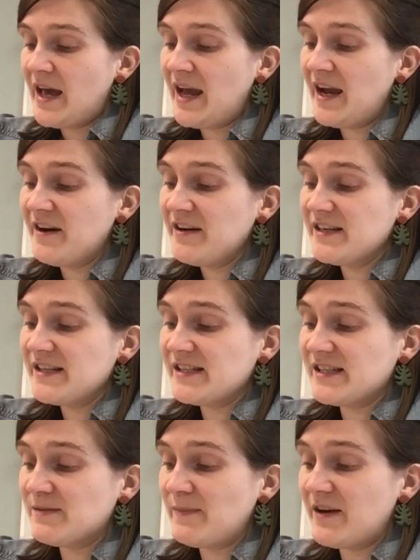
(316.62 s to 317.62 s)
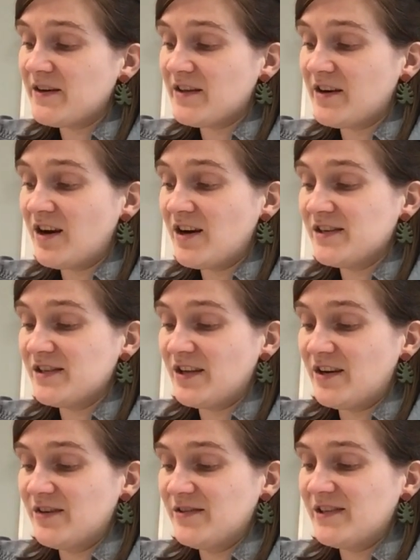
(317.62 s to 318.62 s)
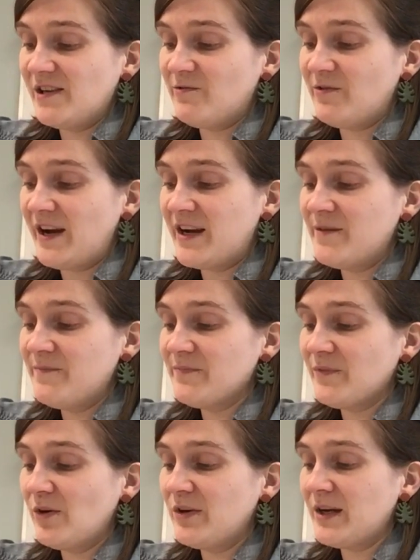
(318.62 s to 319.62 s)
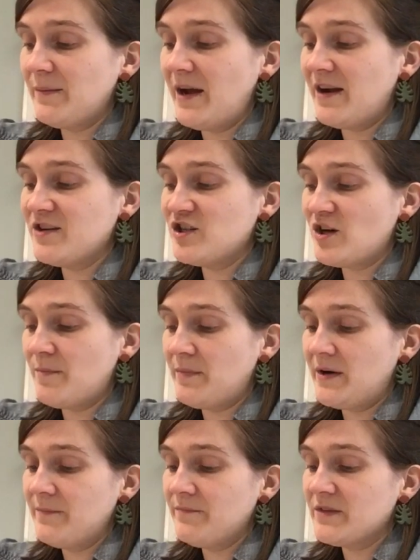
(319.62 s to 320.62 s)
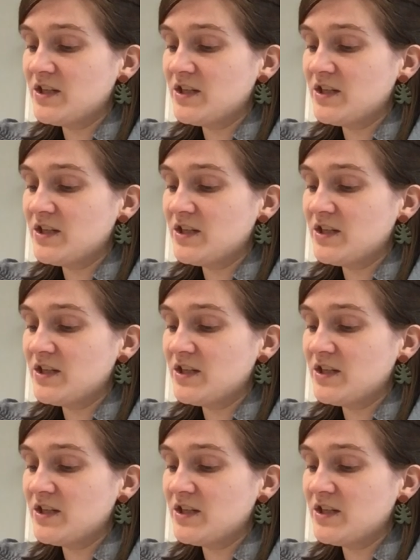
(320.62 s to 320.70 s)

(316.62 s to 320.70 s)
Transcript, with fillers: Harry's is better than ours, though, said Fred, holding up Harry's jumper.